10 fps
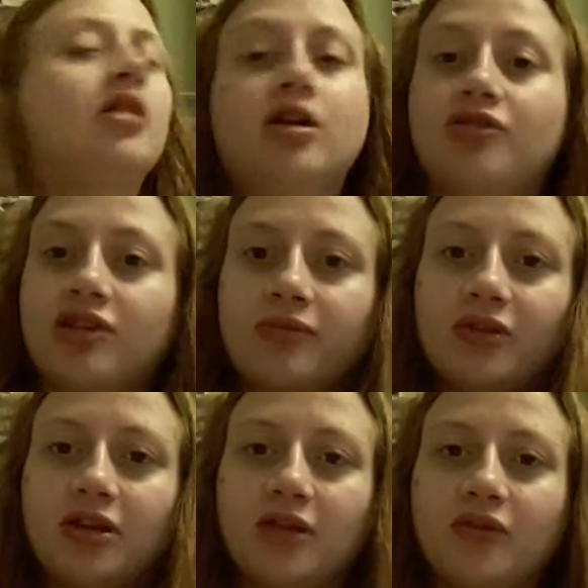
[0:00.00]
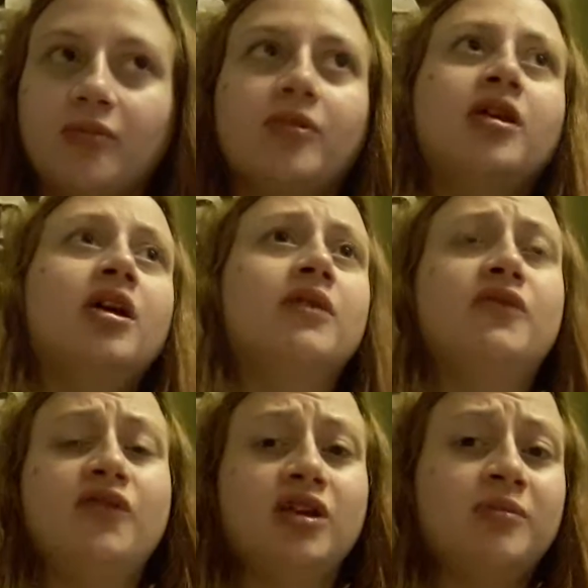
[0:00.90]
Oh, she absolutely loves them. And
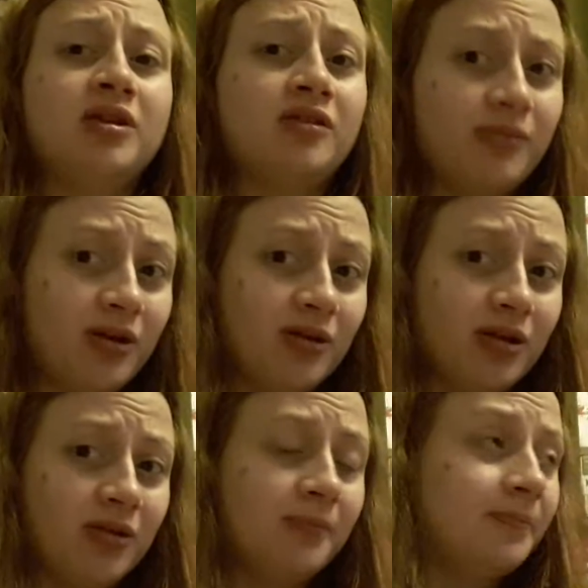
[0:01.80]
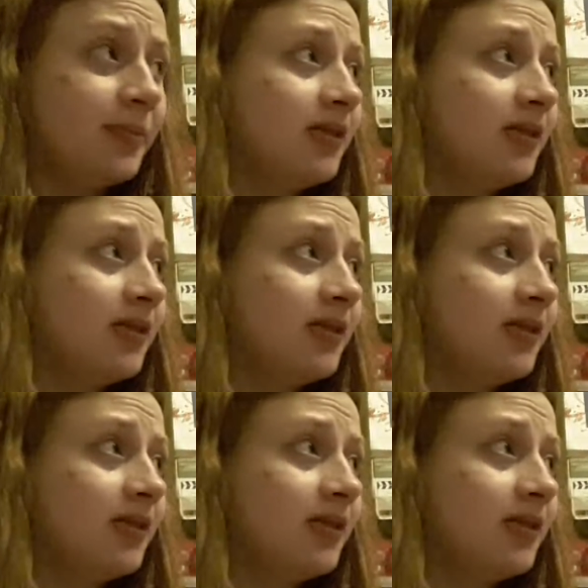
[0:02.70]
for 30p they're a bargain,